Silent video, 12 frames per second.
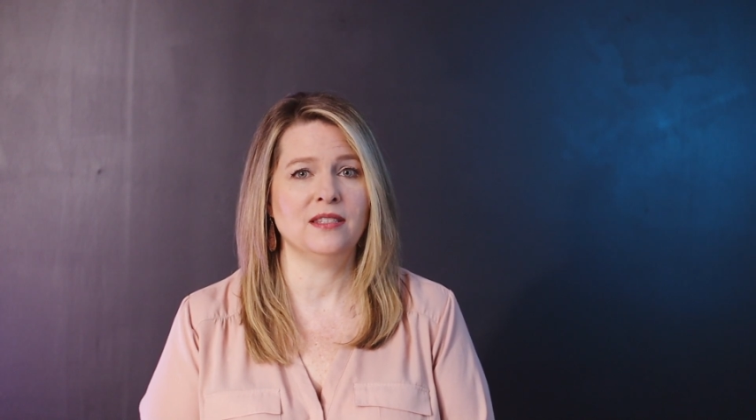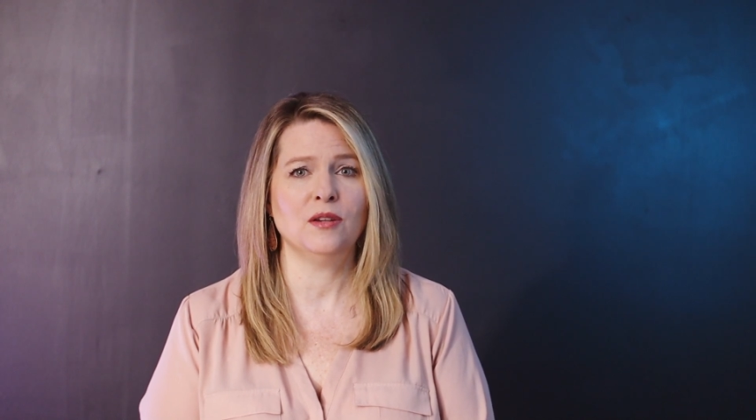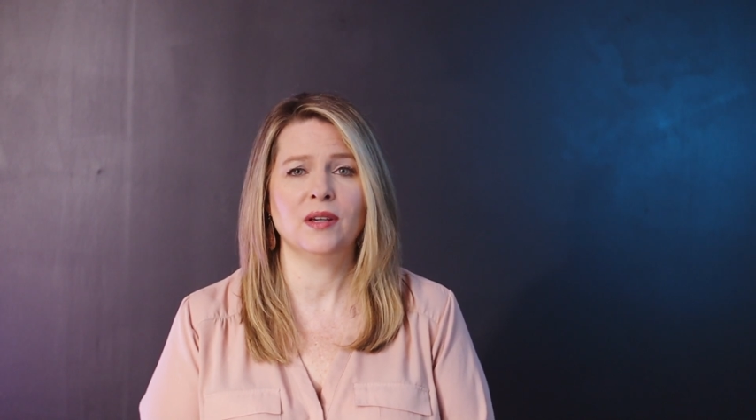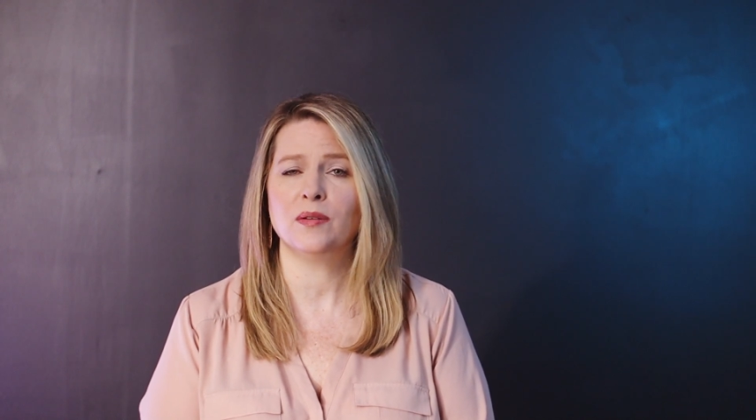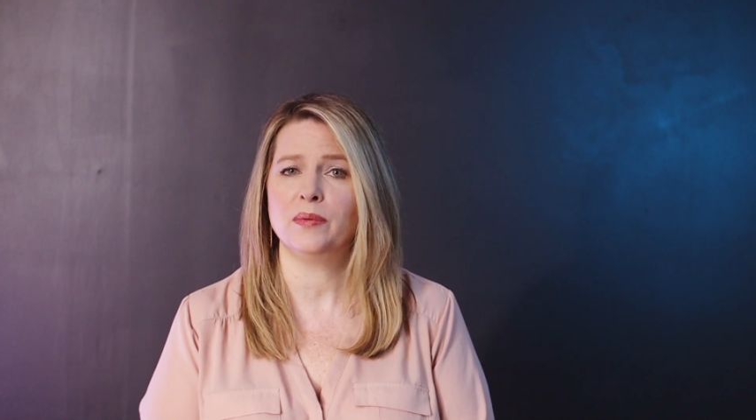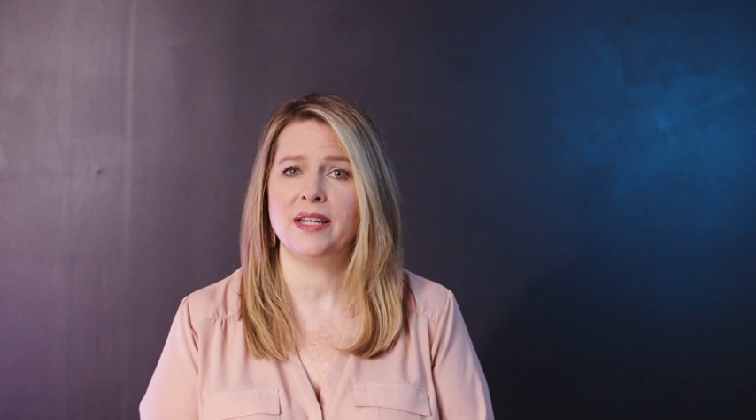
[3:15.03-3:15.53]
you
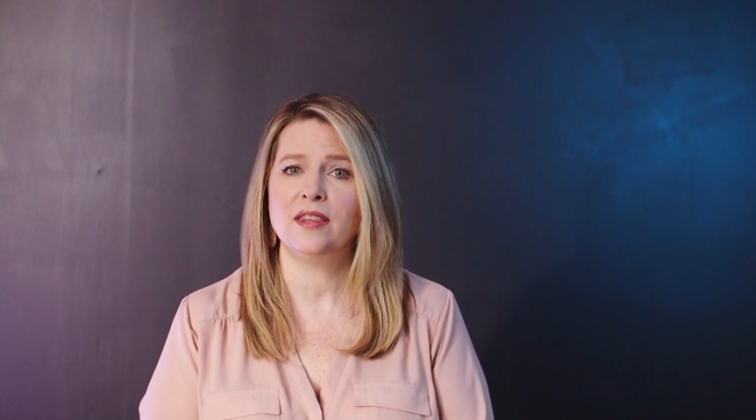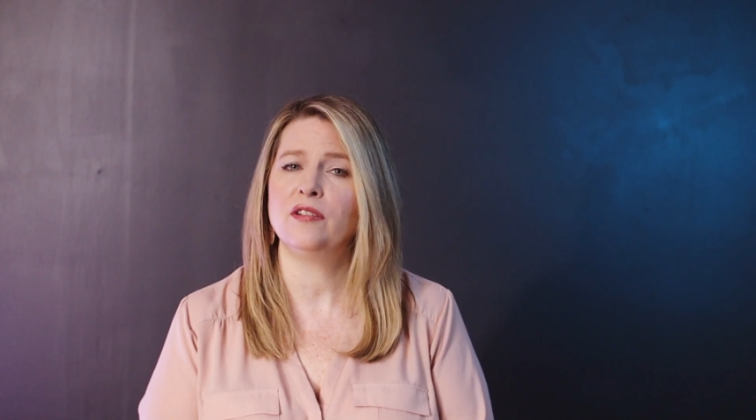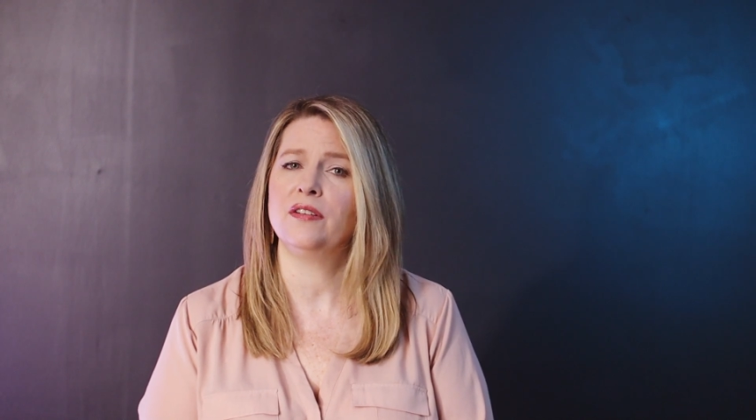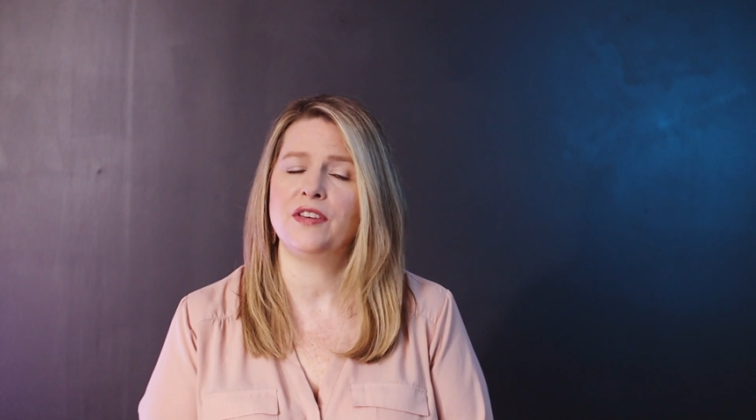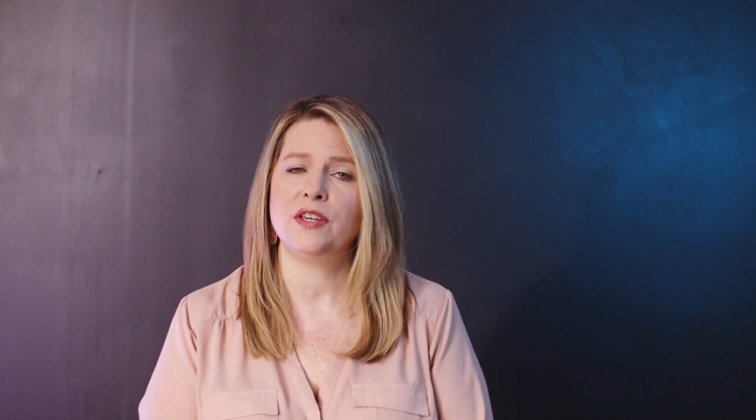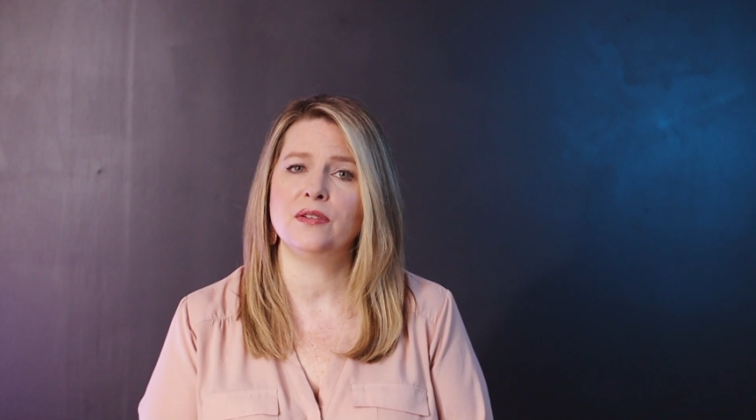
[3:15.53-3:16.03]
can read the
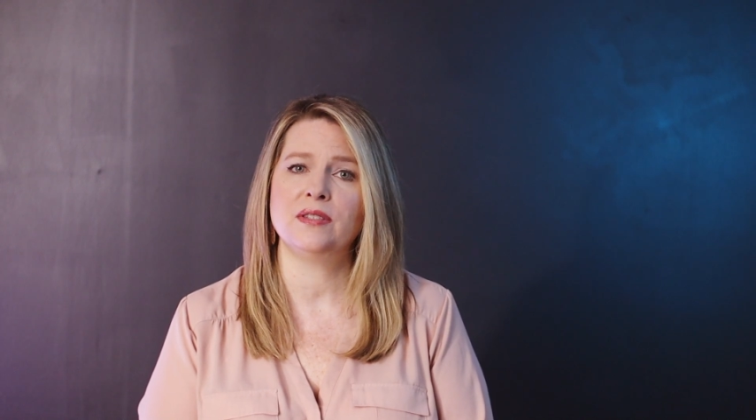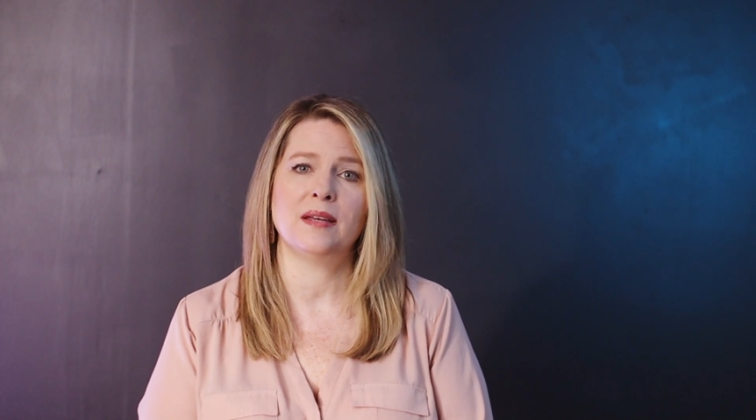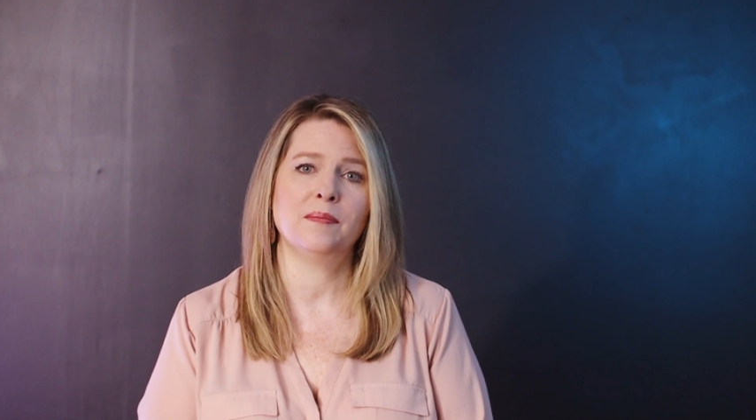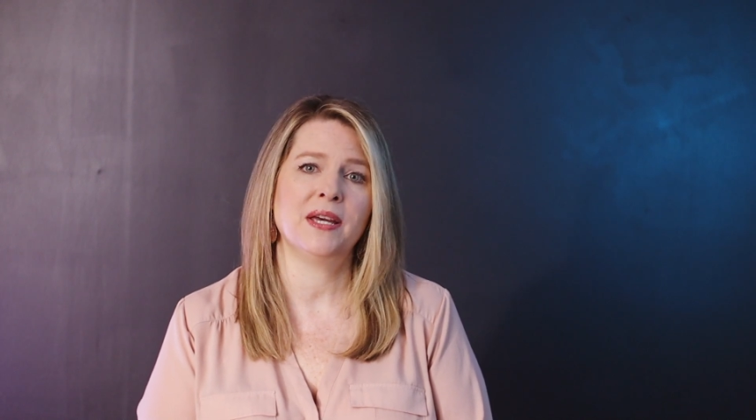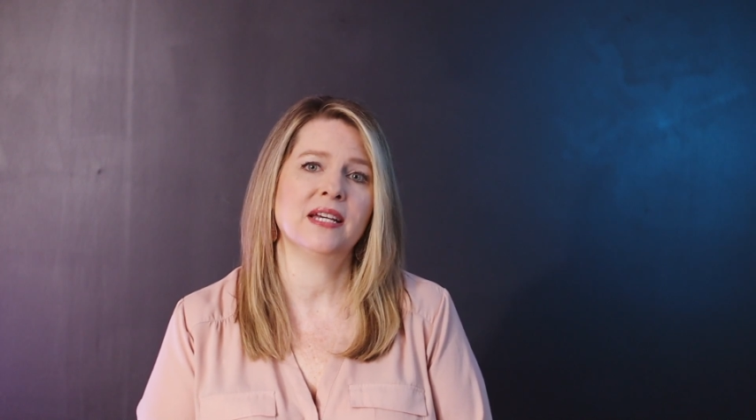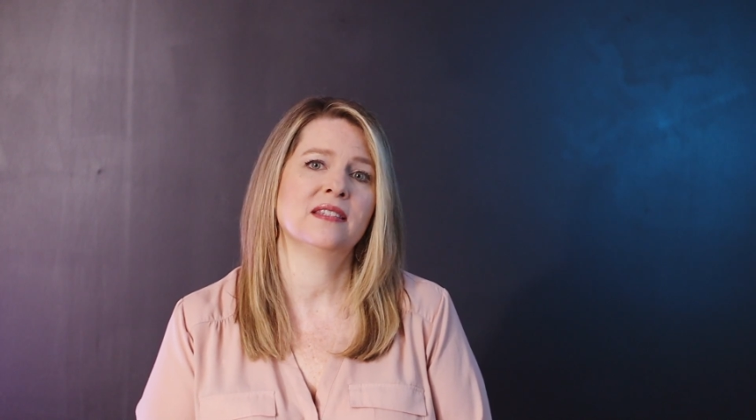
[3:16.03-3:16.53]
reviews
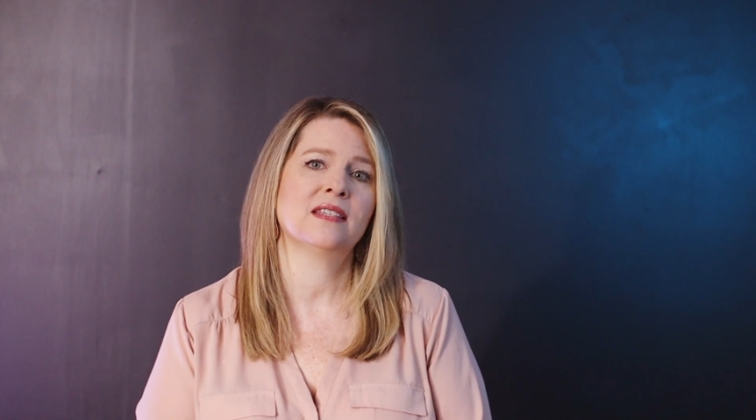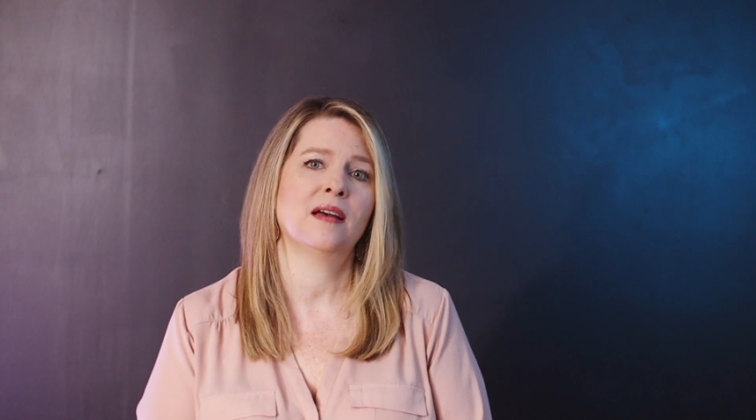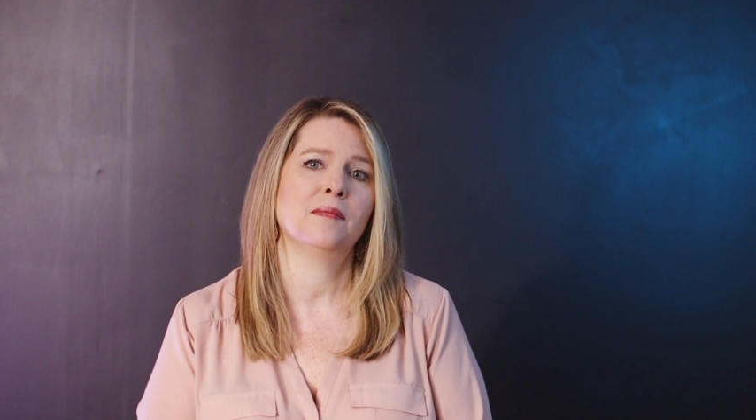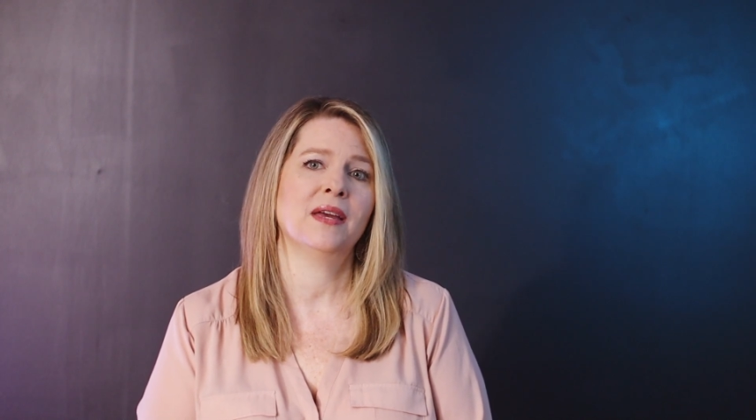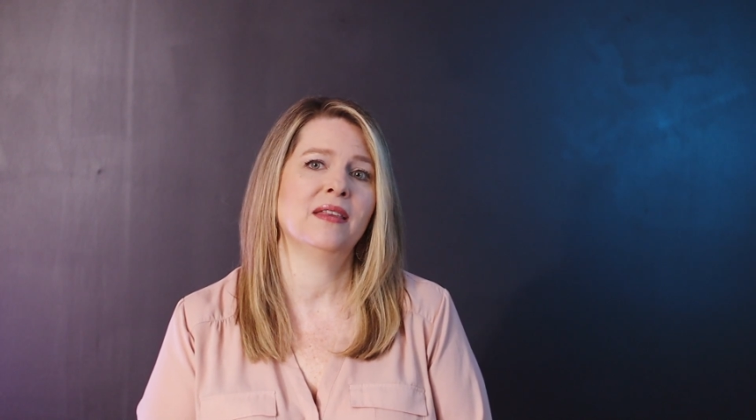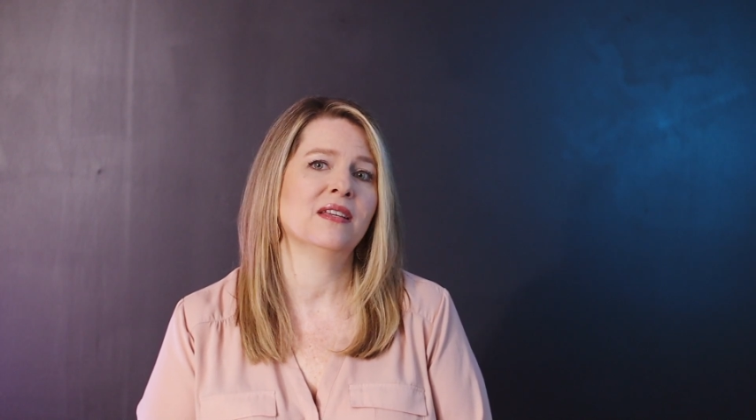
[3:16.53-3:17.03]
and pick
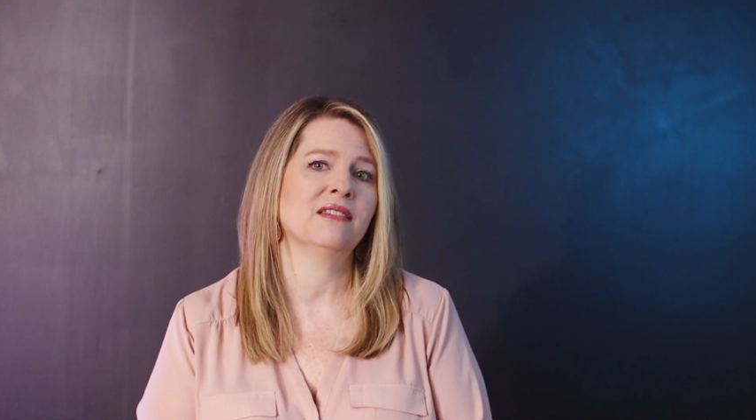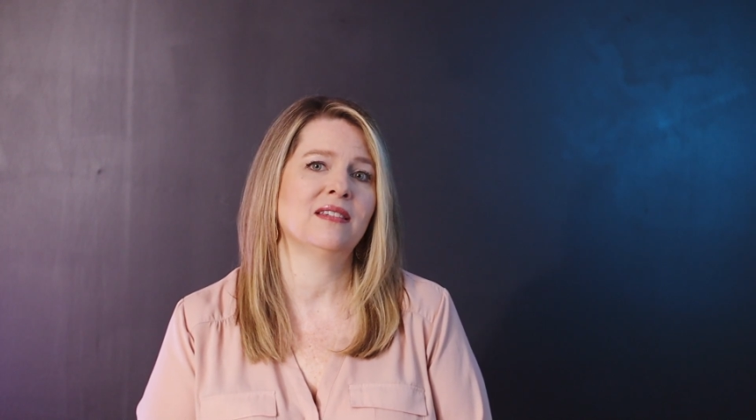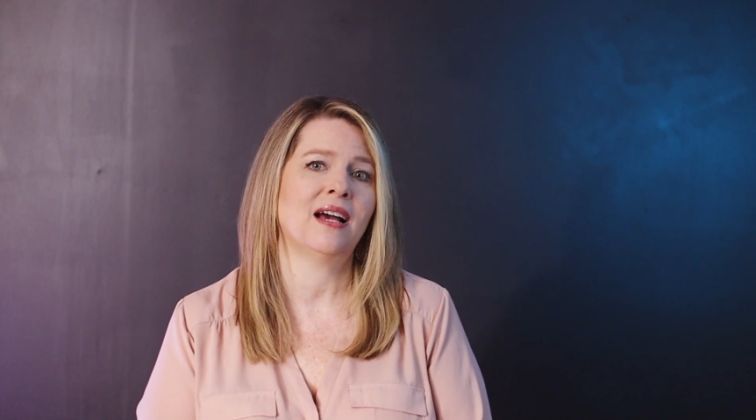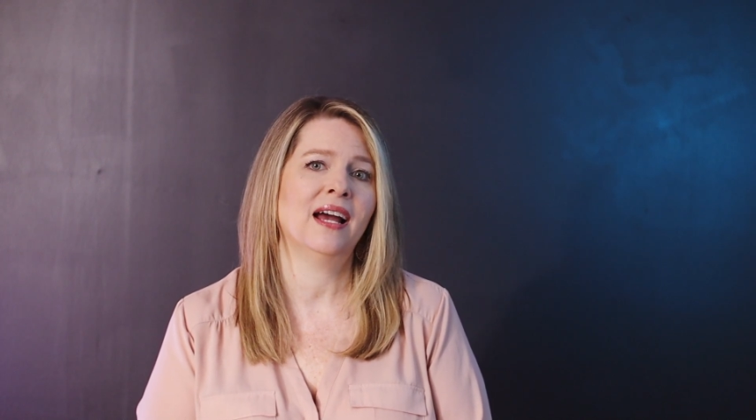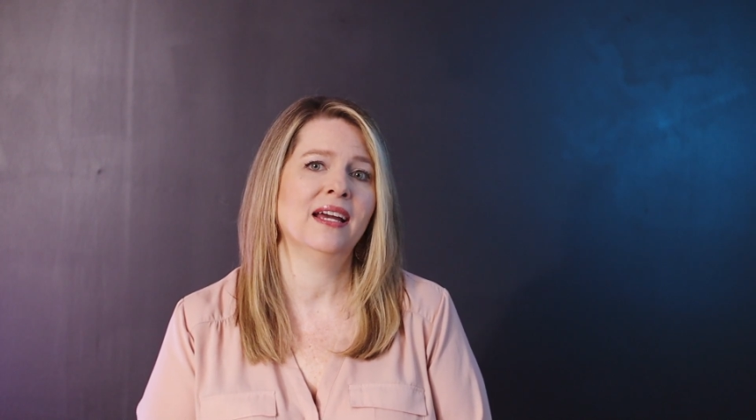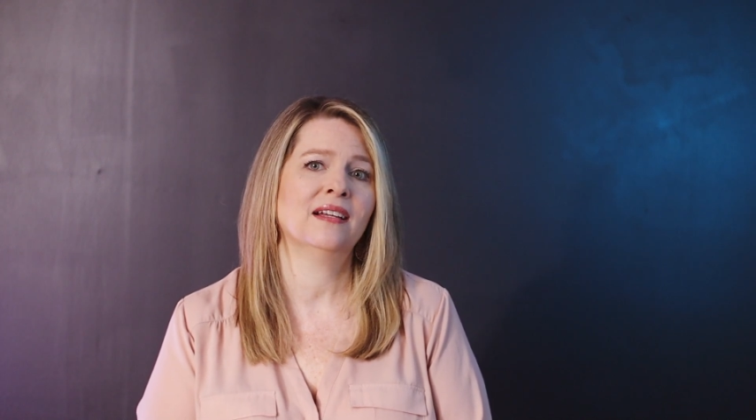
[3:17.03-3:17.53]
some in the
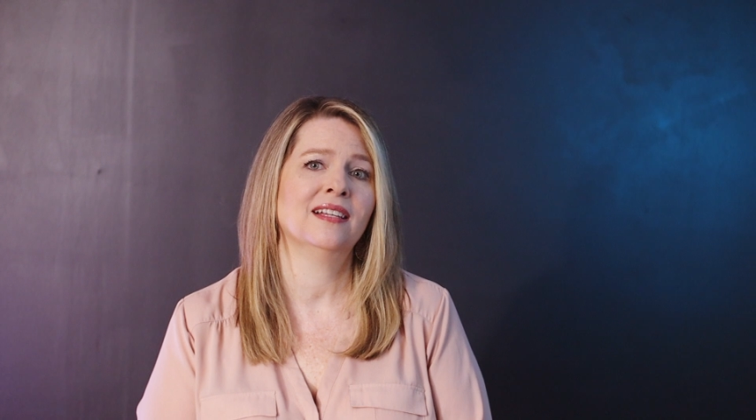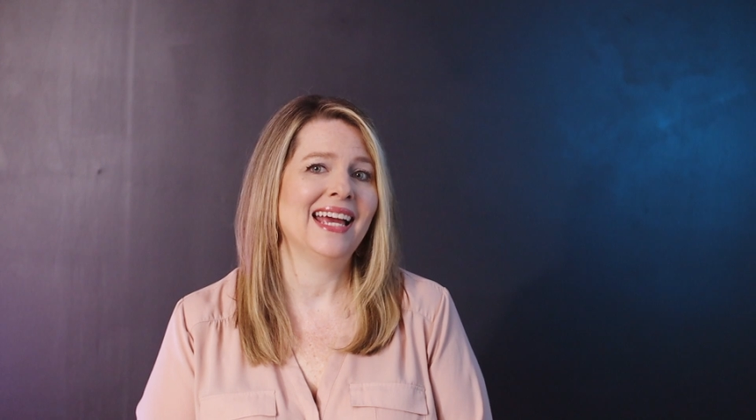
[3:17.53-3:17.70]
style